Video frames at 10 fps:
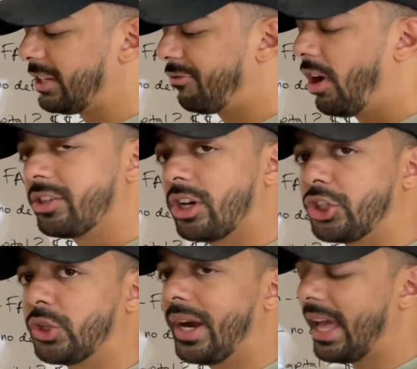as far as our
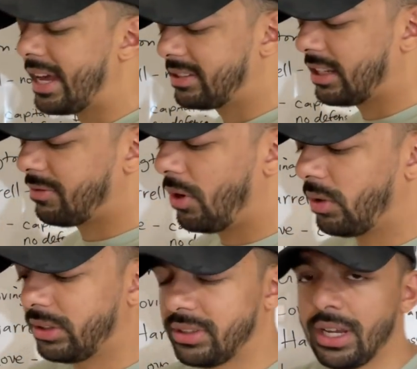trade assets,
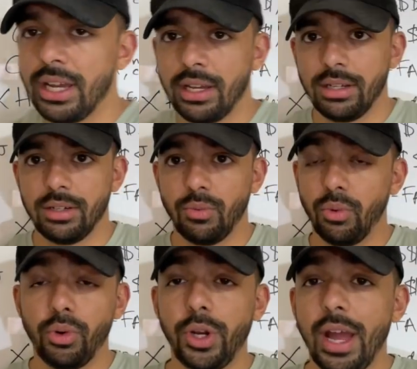folks,
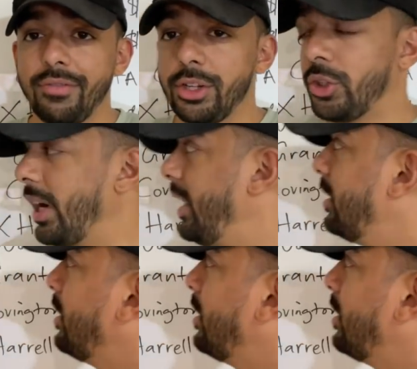who do you have to trade?